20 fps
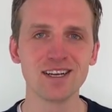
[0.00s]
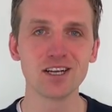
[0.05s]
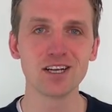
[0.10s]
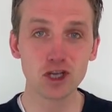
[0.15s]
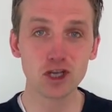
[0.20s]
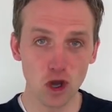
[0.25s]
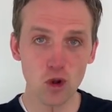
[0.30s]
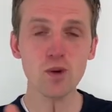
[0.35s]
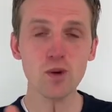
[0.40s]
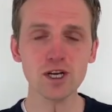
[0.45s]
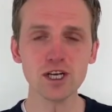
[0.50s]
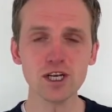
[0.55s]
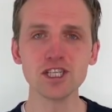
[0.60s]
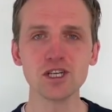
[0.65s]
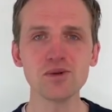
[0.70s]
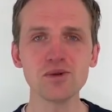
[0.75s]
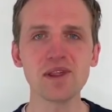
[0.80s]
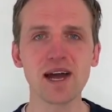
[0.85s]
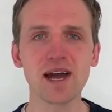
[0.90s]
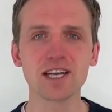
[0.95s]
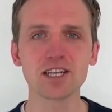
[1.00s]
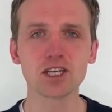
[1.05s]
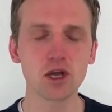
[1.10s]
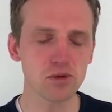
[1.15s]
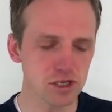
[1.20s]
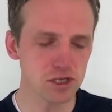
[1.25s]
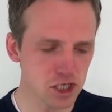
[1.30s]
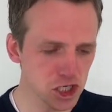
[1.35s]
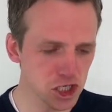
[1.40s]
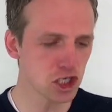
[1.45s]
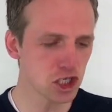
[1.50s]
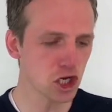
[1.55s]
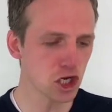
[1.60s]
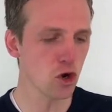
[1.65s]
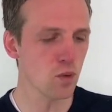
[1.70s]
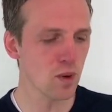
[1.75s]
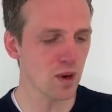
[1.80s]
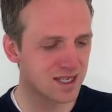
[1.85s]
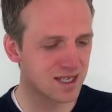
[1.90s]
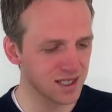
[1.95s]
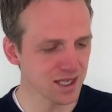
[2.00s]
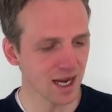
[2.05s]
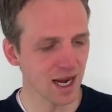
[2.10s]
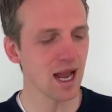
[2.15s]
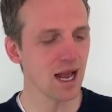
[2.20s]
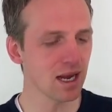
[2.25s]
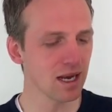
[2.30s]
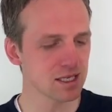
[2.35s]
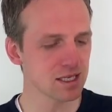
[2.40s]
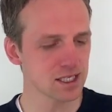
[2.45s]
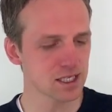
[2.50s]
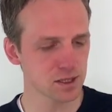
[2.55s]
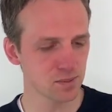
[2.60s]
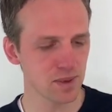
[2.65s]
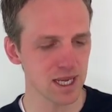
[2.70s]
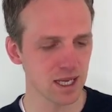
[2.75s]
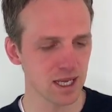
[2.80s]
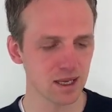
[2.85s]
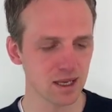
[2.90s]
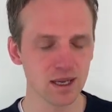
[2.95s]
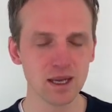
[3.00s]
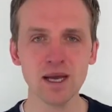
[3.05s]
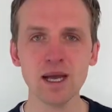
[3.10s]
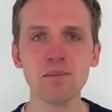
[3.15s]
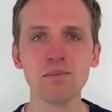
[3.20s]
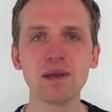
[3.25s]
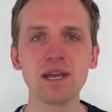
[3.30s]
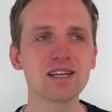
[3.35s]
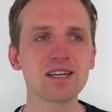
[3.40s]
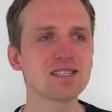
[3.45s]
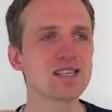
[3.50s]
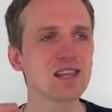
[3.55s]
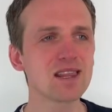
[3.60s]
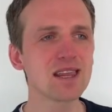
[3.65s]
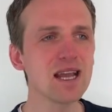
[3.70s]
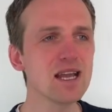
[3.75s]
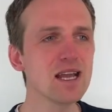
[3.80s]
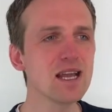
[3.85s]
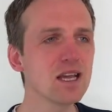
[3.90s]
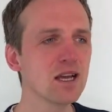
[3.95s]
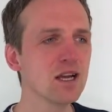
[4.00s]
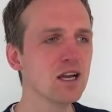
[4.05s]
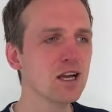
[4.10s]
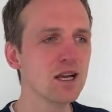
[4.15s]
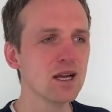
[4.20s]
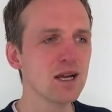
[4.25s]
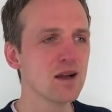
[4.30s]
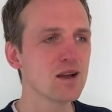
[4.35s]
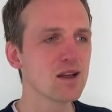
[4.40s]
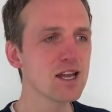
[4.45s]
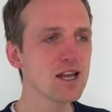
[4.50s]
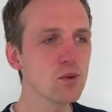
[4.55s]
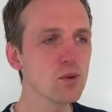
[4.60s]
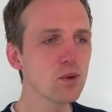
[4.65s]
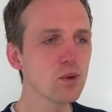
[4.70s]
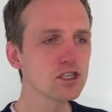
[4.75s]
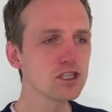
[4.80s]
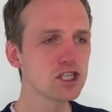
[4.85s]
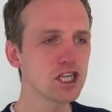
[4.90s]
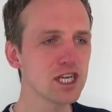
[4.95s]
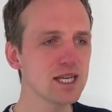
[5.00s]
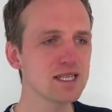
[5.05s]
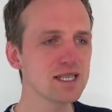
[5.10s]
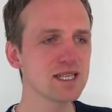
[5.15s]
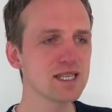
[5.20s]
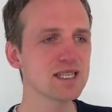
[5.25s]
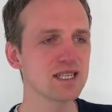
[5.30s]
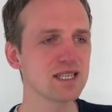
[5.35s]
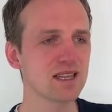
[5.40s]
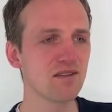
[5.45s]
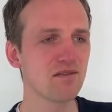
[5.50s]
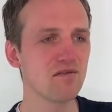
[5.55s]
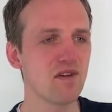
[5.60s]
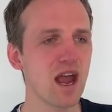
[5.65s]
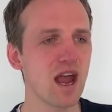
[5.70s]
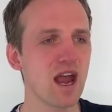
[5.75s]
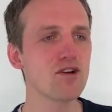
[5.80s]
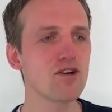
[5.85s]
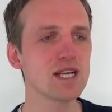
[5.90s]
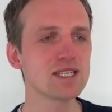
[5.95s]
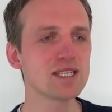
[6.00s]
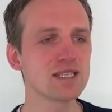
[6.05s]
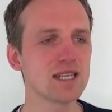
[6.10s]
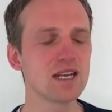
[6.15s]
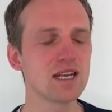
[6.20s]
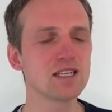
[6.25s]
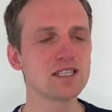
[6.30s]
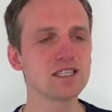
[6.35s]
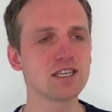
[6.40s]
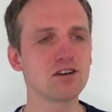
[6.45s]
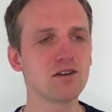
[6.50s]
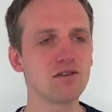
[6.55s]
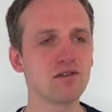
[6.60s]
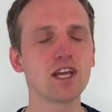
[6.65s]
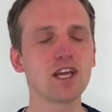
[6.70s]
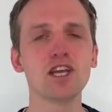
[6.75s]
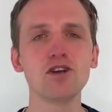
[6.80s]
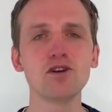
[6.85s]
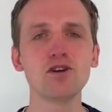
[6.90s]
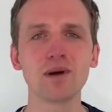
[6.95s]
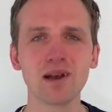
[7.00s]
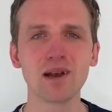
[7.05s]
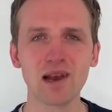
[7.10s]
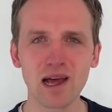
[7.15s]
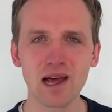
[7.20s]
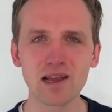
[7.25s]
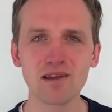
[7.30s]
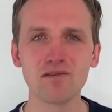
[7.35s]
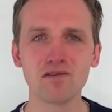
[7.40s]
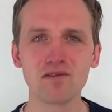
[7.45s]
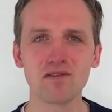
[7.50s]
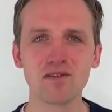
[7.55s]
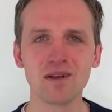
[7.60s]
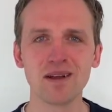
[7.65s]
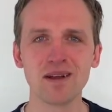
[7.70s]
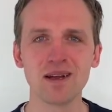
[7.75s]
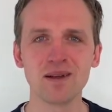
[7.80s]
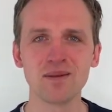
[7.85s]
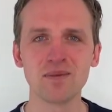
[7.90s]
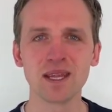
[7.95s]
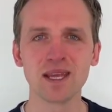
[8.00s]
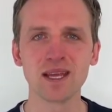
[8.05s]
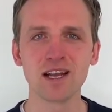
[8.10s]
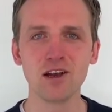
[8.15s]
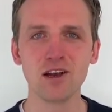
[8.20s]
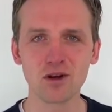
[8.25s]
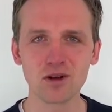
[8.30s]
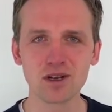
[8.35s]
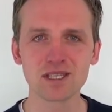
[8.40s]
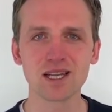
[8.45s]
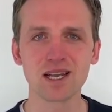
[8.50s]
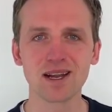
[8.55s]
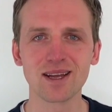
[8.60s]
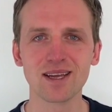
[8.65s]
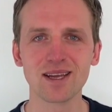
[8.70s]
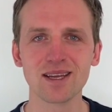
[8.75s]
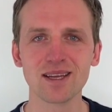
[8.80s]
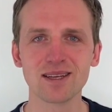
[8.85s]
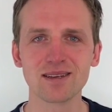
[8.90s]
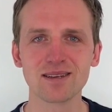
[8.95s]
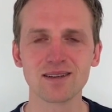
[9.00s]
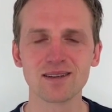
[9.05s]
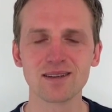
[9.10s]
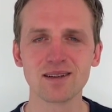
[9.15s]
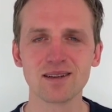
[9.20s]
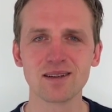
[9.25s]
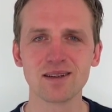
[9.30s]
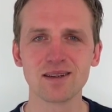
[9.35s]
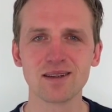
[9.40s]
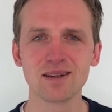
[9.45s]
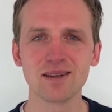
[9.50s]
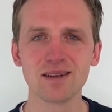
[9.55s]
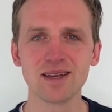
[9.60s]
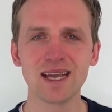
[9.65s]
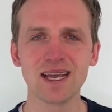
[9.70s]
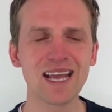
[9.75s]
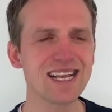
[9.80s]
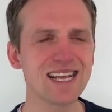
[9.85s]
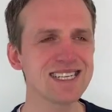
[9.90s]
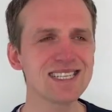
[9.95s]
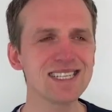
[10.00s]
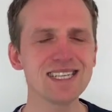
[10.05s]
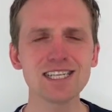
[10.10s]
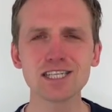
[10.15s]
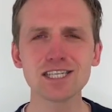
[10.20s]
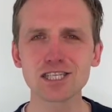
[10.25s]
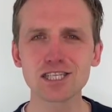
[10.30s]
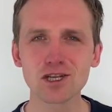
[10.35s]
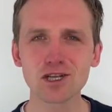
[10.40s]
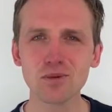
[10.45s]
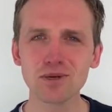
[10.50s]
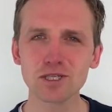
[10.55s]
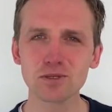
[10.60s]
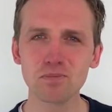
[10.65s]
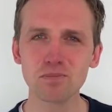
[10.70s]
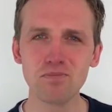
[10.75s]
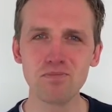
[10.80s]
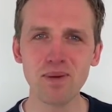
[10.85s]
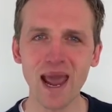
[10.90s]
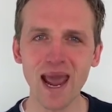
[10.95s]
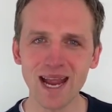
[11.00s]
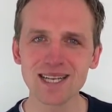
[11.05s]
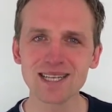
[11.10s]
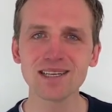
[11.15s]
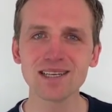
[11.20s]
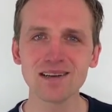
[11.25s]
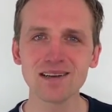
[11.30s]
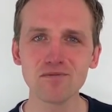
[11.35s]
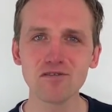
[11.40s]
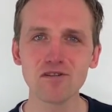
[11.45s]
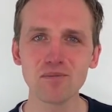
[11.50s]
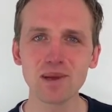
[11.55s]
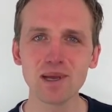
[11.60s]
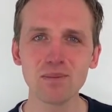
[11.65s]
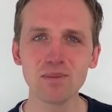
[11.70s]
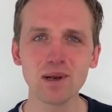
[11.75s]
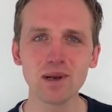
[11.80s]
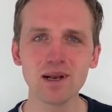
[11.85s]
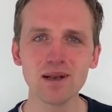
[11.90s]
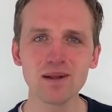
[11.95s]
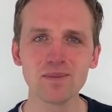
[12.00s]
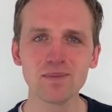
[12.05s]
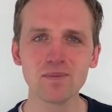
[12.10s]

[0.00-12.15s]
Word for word: Go and do that. Go and show and tell and speak. Because think think what Jesus at the very center of a human life looks like. Isn't it so much better for people?